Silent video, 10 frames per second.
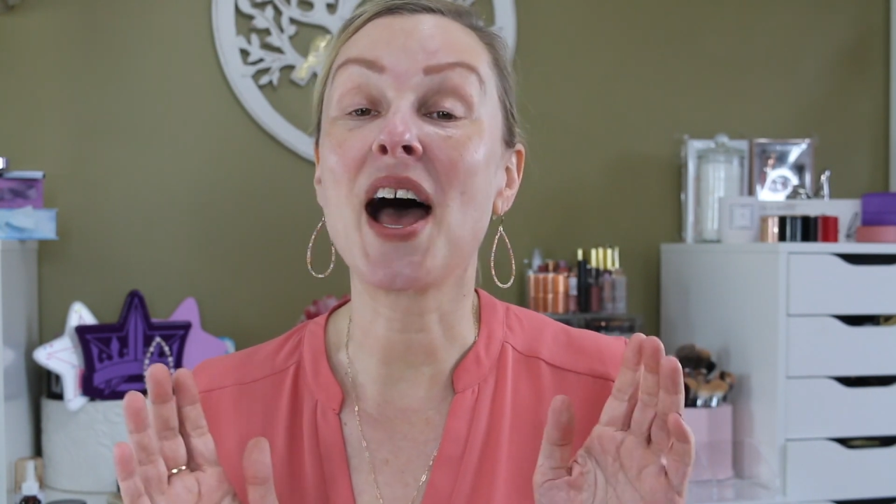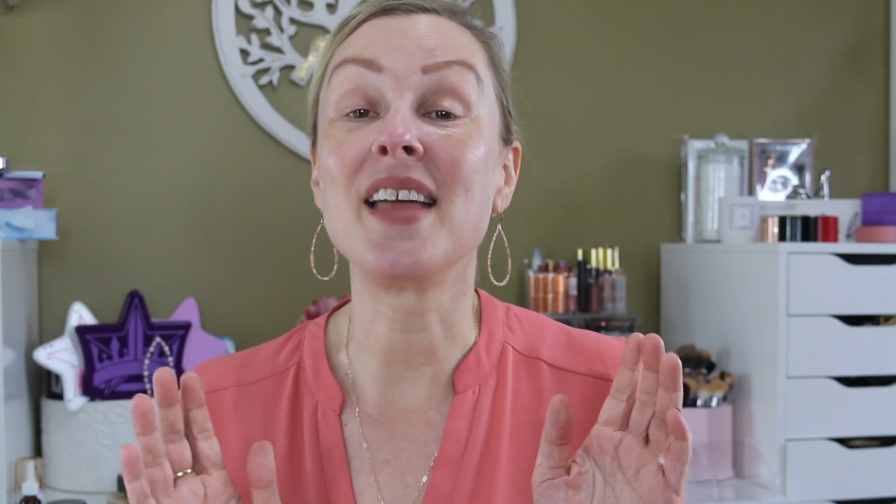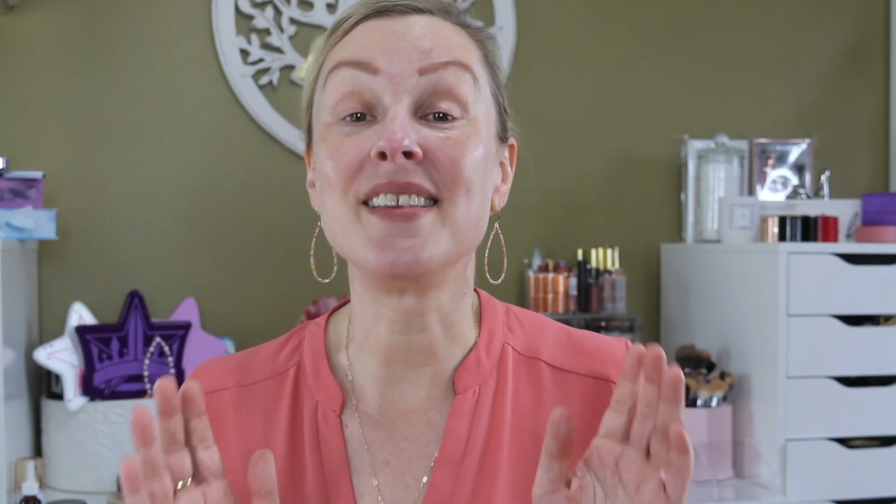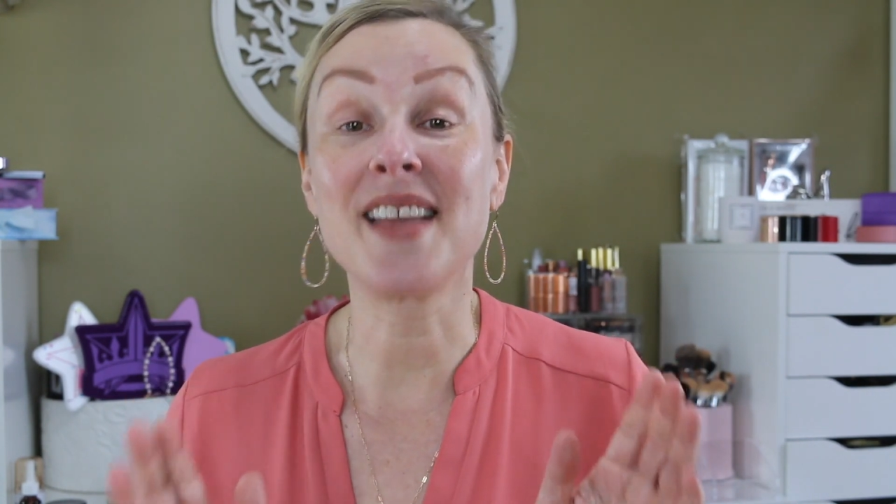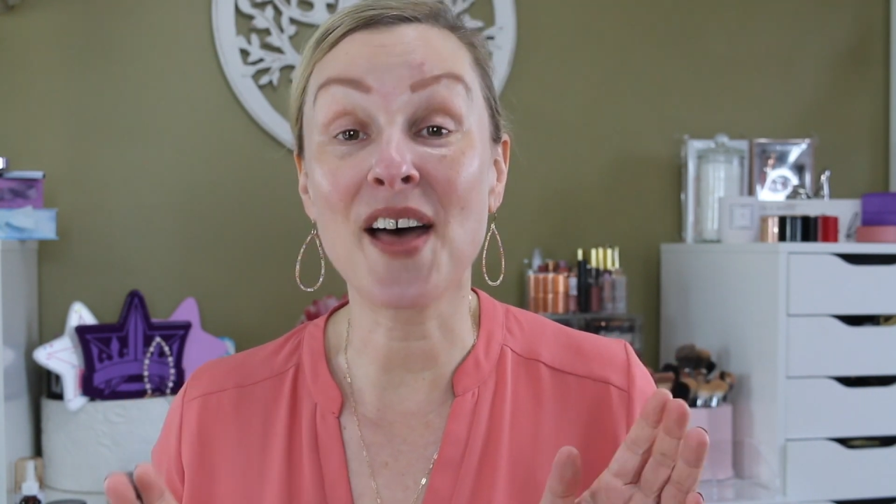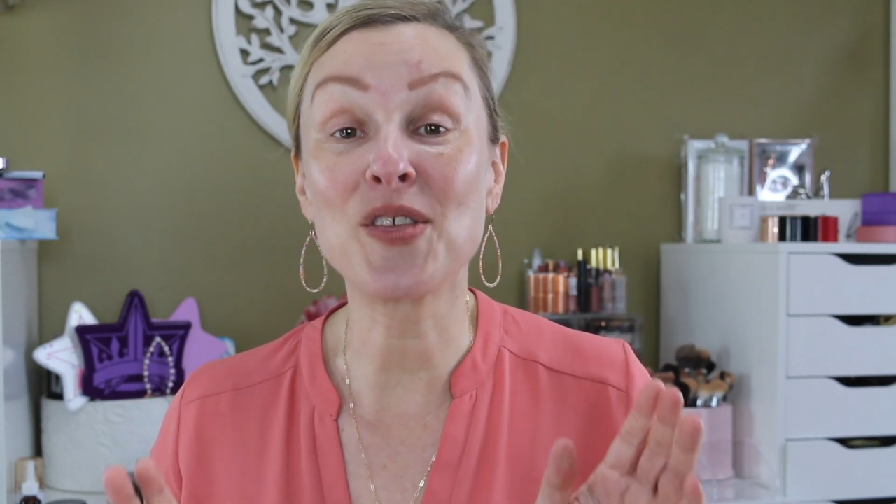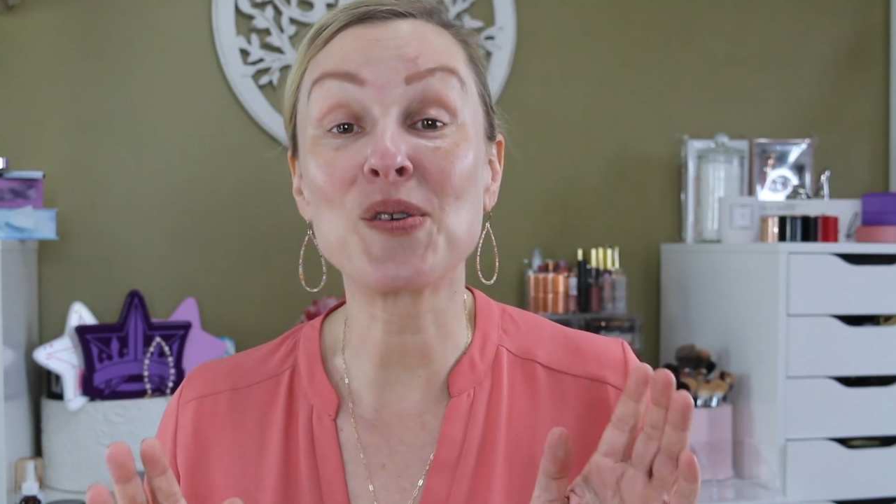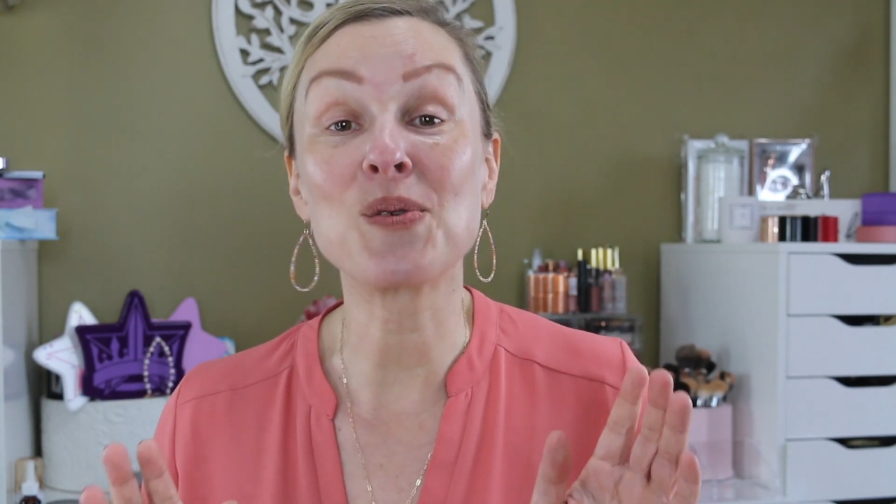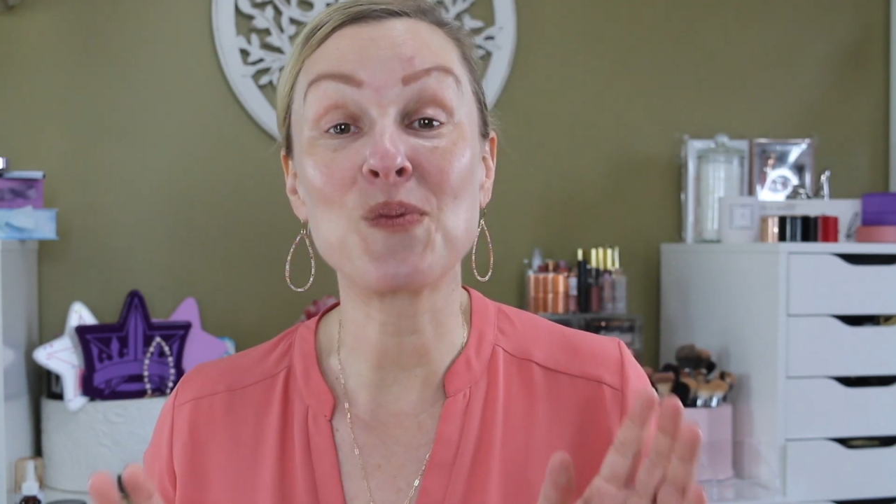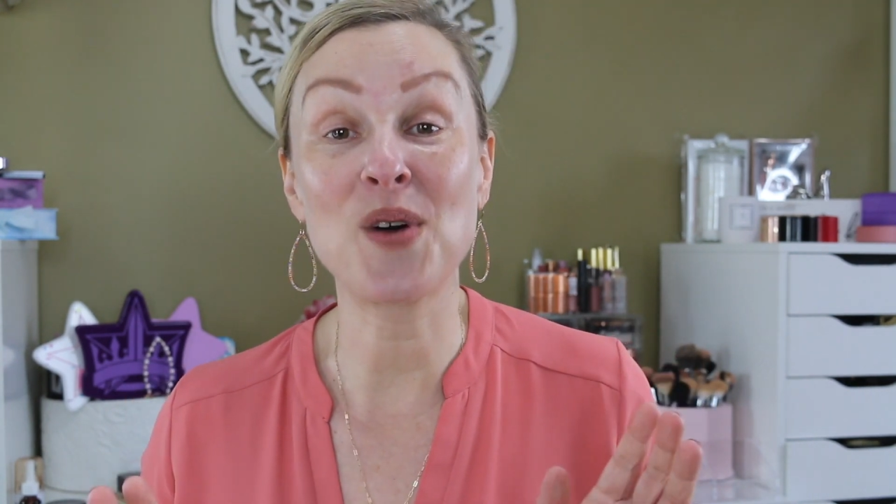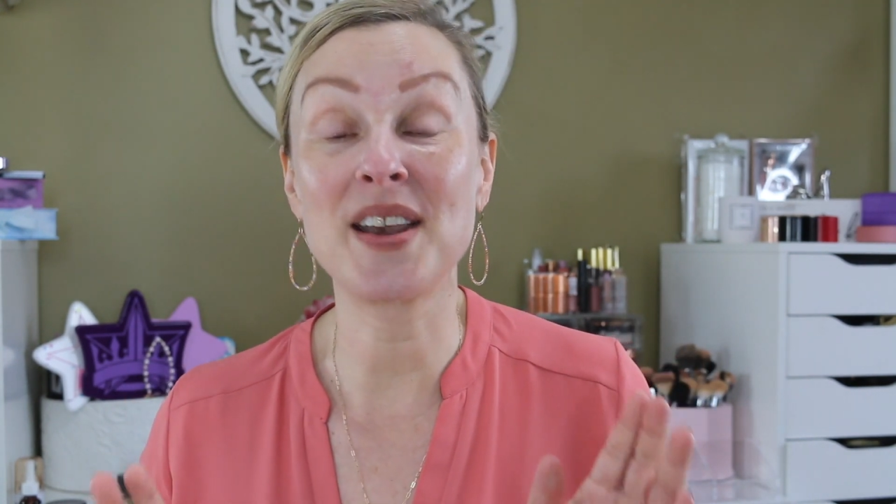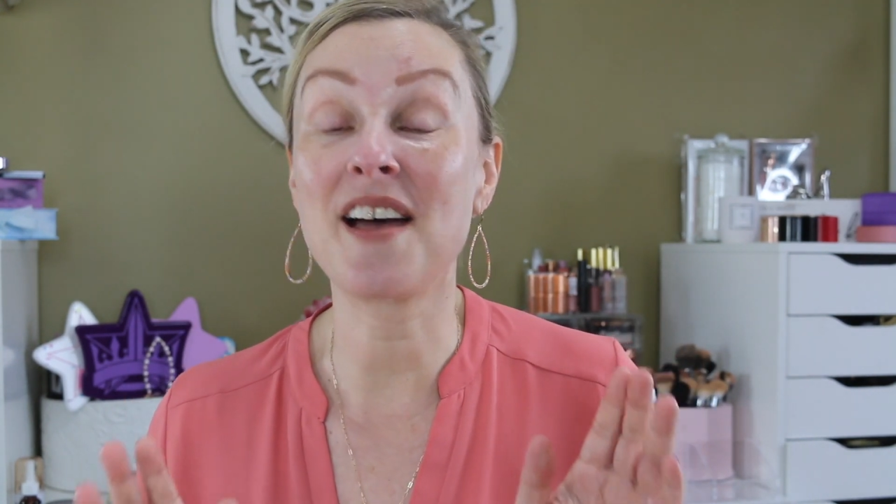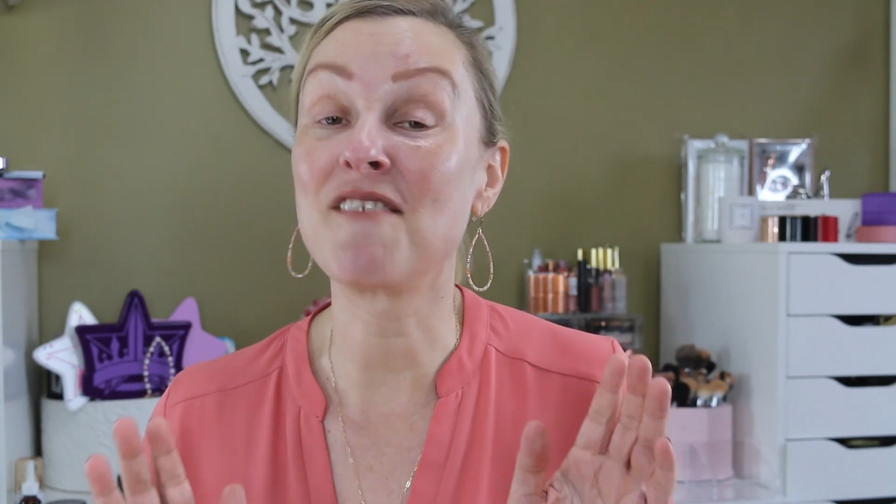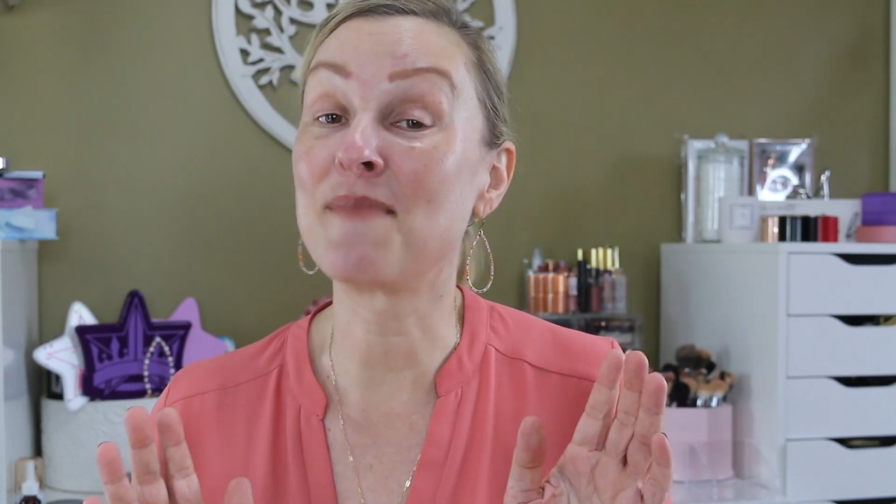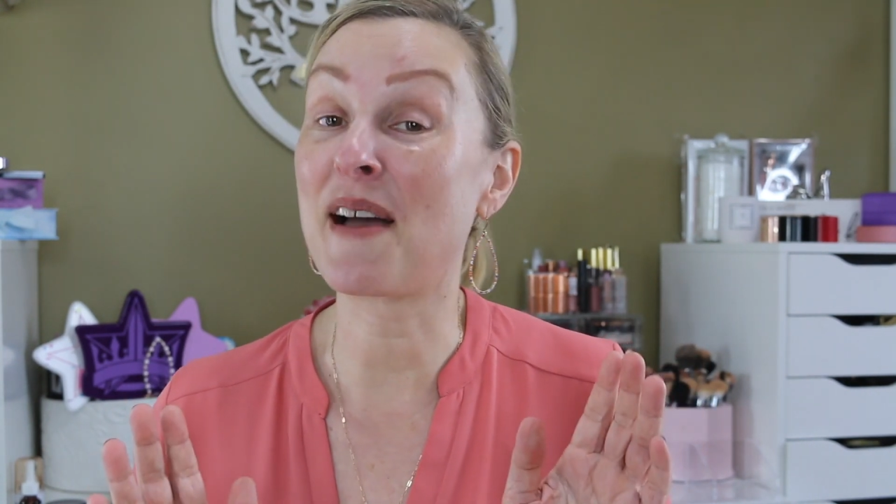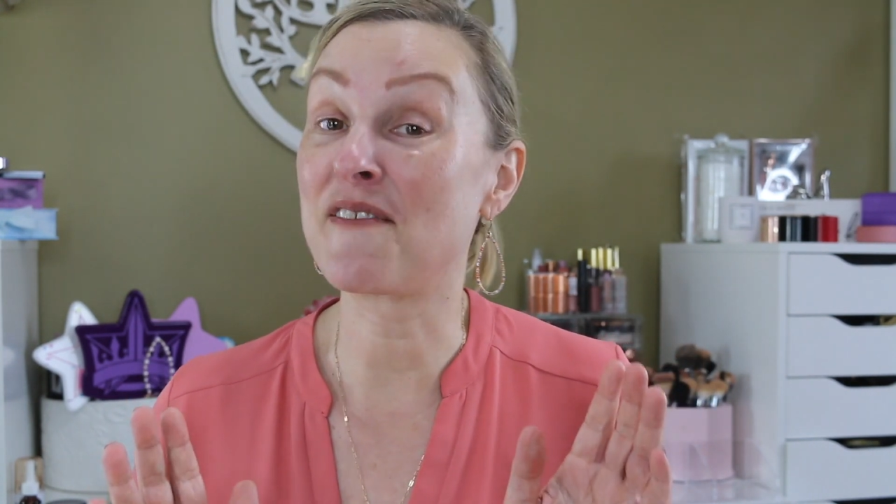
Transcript: another one of my